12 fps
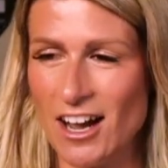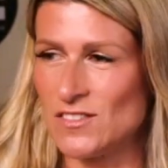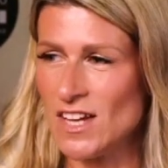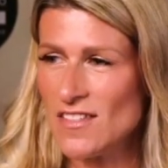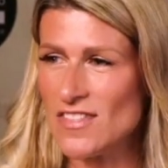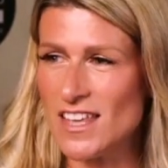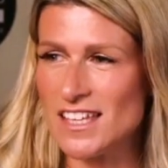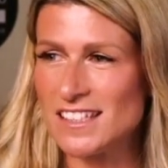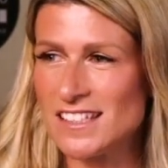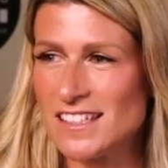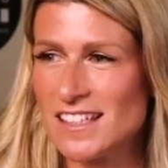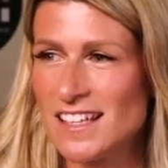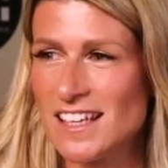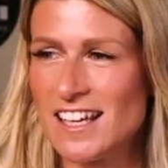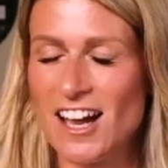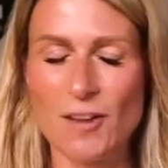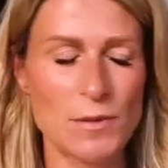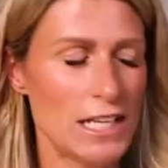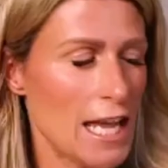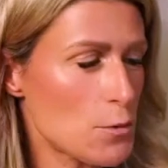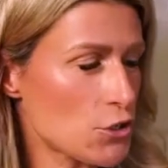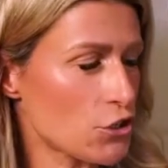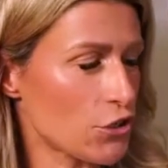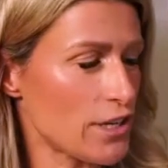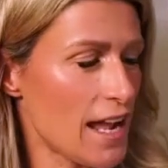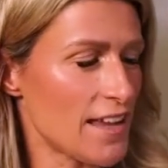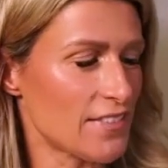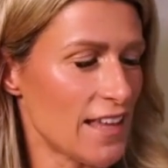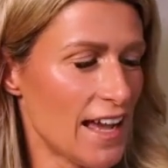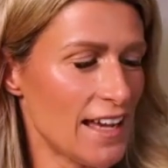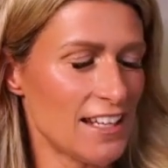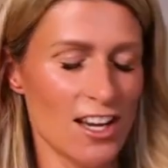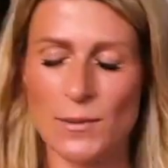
I've done this, I've been able to create that,